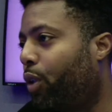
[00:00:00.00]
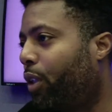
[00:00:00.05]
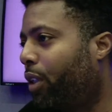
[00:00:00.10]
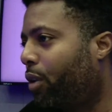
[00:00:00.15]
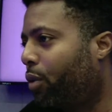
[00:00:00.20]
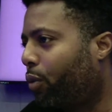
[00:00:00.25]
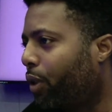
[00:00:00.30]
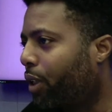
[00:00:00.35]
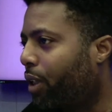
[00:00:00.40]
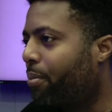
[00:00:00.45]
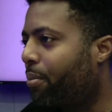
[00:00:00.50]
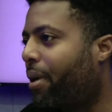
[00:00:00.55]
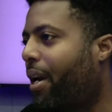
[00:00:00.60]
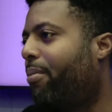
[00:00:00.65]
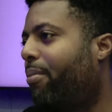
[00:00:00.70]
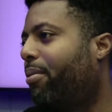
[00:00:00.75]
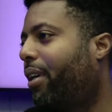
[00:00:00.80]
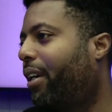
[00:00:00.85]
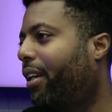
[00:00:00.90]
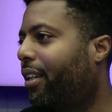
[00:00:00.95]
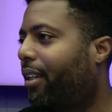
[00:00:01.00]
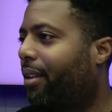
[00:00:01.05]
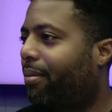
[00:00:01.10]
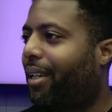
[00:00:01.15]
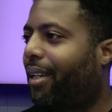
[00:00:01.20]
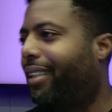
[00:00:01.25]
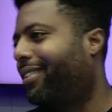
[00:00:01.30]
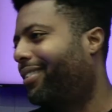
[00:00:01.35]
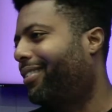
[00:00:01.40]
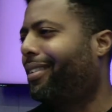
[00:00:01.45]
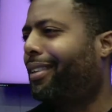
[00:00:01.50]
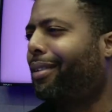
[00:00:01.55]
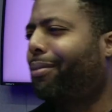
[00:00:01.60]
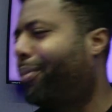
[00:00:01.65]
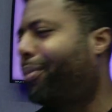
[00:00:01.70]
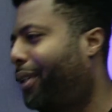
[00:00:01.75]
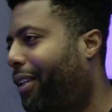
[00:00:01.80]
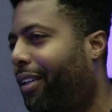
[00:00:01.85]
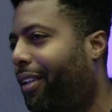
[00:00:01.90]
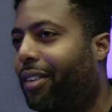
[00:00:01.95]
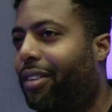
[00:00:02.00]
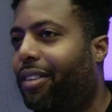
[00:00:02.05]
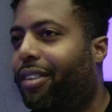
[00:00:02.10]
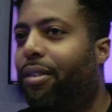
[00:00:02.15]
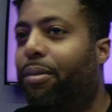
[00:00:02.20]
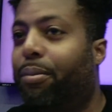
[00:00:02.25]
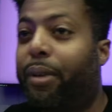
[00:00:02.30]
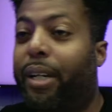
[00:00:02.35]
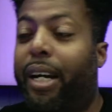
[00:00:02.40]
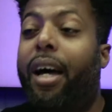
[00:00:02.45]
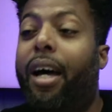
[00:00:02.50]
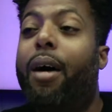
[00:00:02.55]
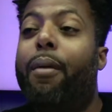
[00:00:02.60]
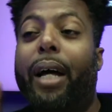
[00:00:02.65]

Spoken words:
in a really bad breakup, not to compare autism to that.